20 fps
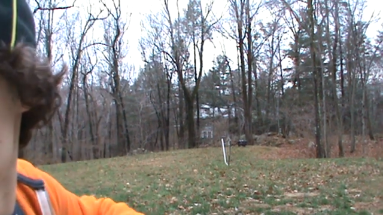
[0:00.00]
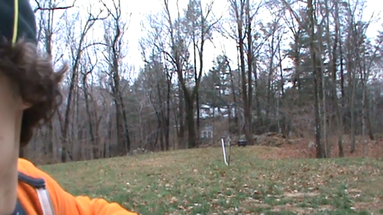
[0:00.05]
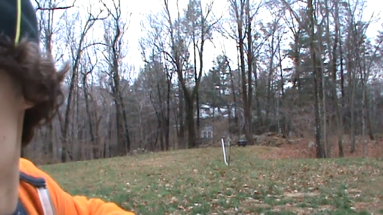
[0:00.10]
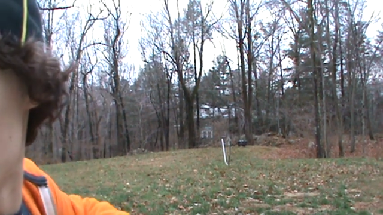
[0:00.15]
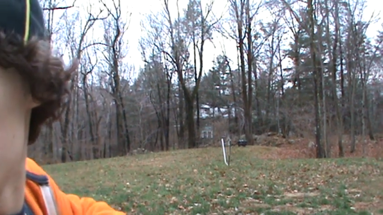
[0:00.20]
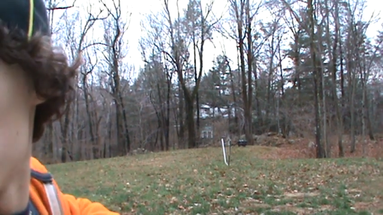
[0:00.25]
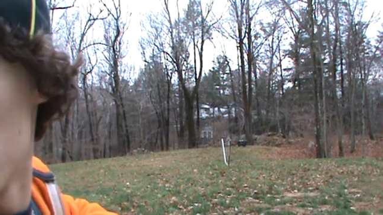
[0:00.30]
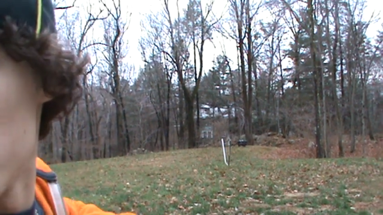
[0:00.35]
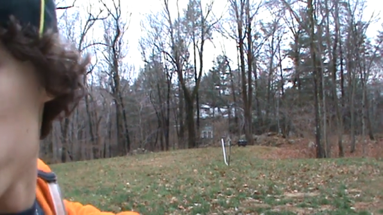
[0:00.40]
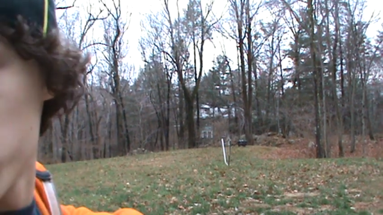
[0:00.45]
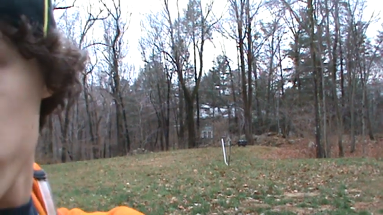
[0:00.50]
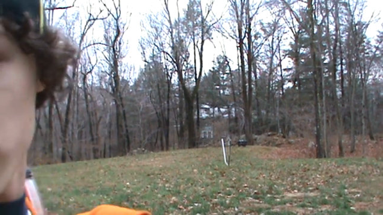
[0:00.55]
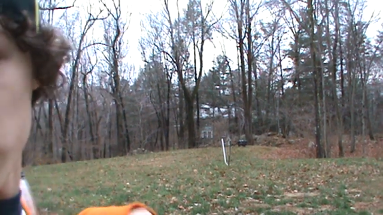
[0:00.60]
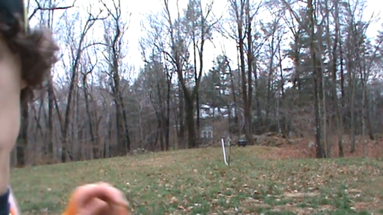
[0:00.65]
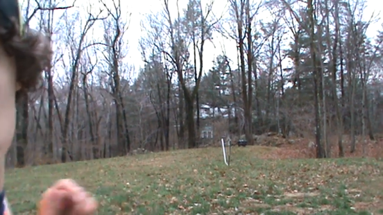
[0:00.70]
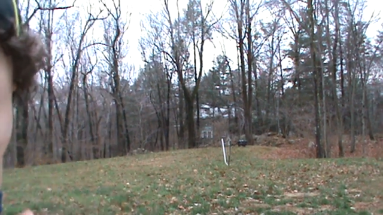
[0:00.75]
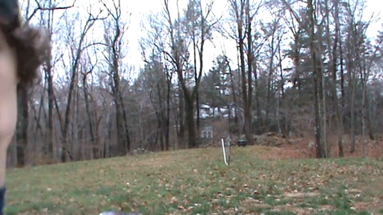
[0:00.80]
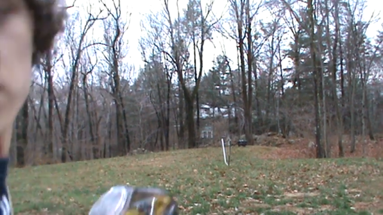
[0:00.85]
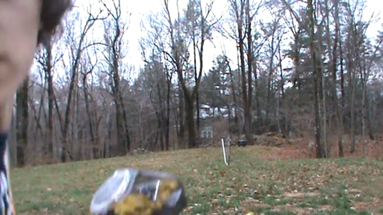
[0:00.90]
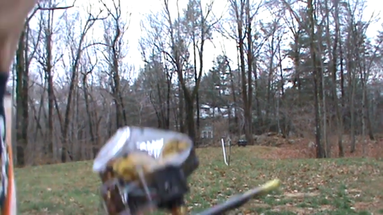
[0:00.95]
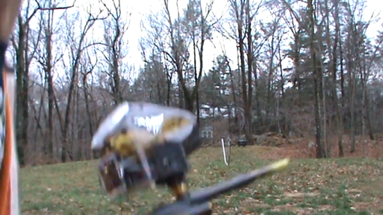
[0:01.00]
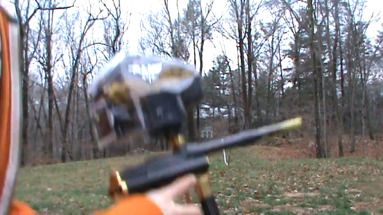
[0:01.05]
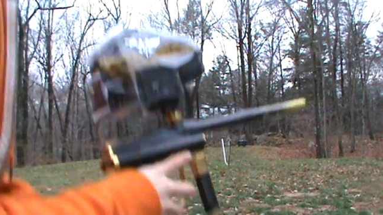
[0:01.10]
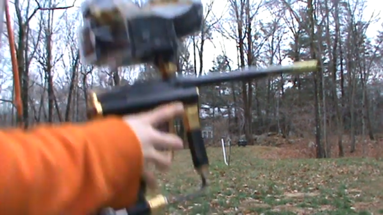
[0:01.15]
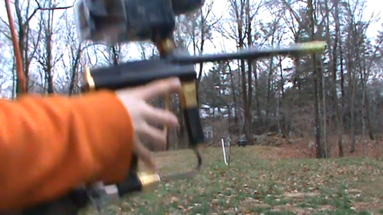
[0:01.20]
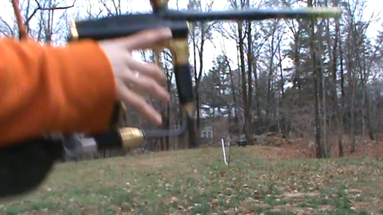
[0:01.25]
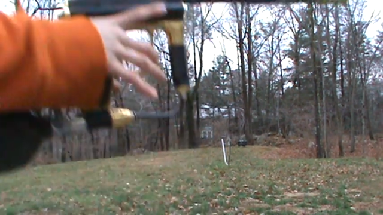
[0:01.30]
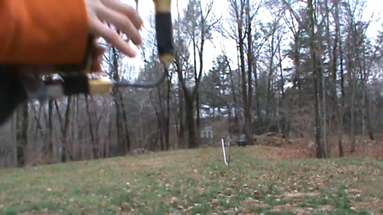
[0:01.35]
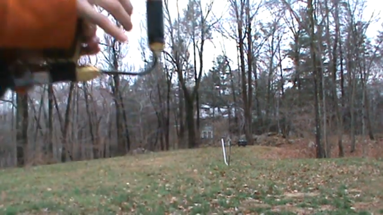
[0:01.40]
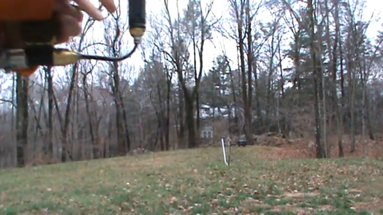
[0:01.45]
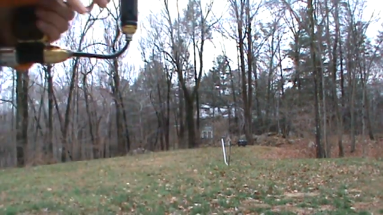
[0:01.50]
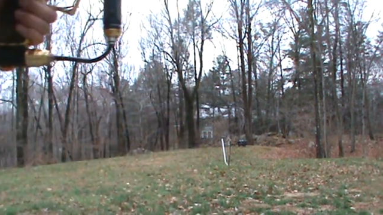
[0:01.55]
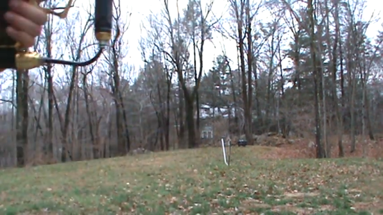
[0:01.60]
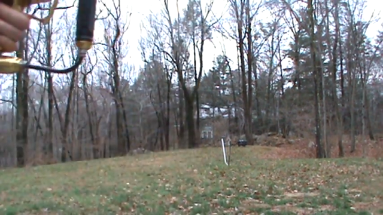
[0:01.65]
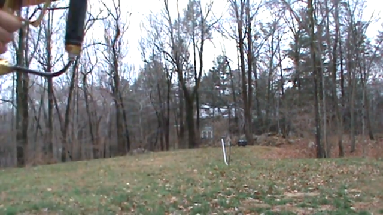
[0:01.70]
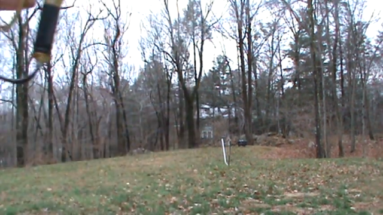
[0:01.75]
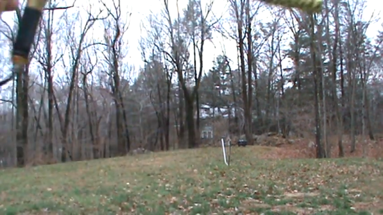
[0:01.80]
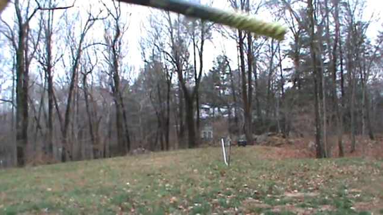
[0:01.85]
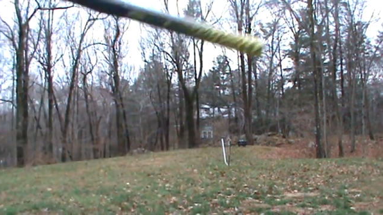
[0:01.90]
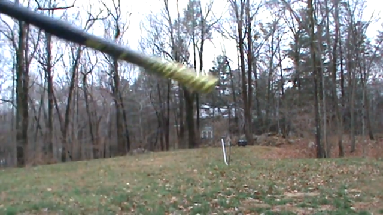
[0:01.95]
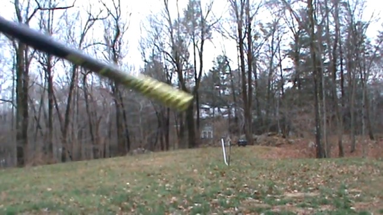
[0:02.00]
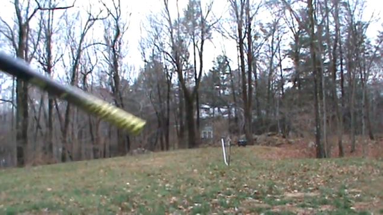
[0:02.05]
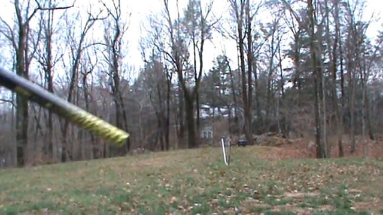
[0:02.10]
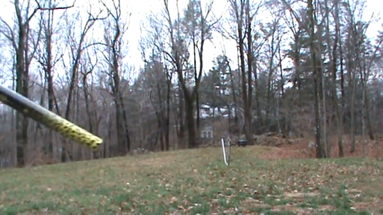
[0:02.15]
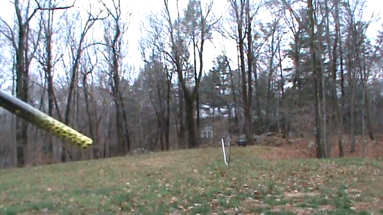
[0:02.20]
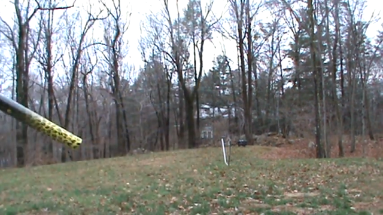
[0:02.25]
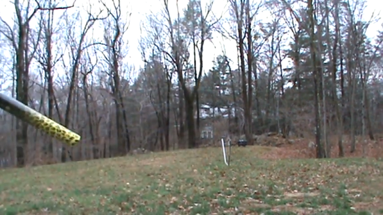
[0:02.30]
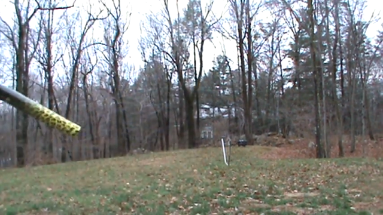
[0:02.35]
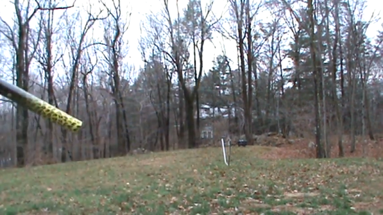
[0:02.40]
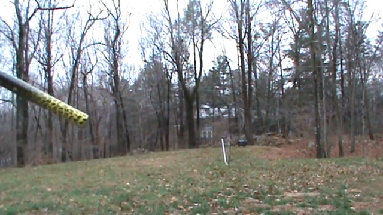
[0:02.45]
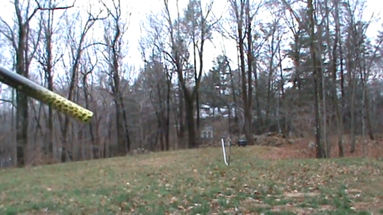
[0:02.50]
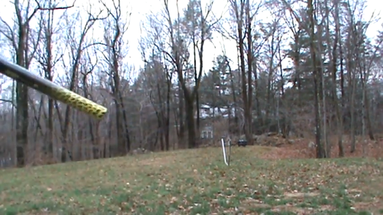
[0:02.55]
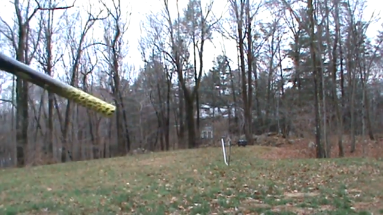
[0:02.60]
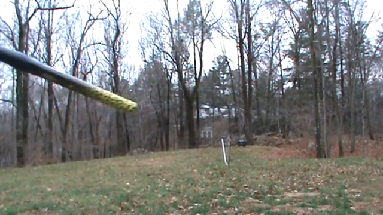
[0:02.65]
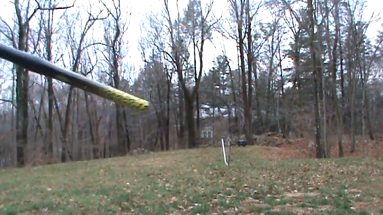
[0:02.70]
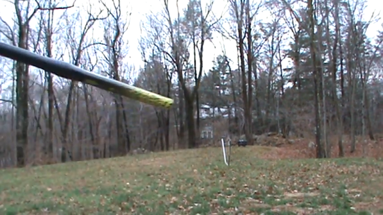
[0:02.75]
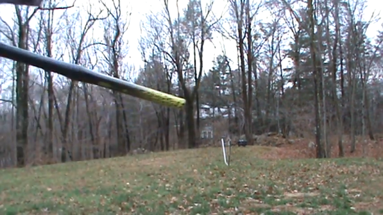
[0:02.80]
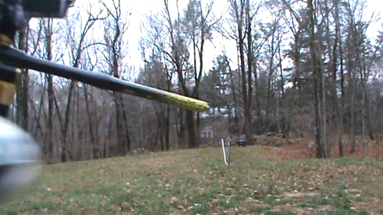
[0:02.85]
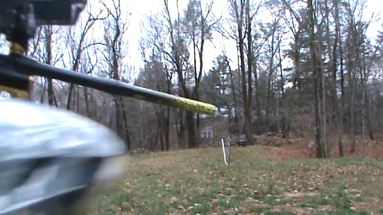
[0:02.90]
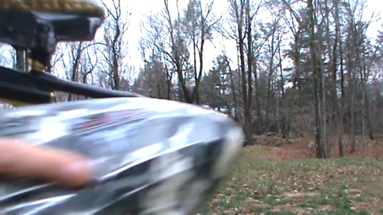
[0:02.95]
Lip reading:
(no speaker visible)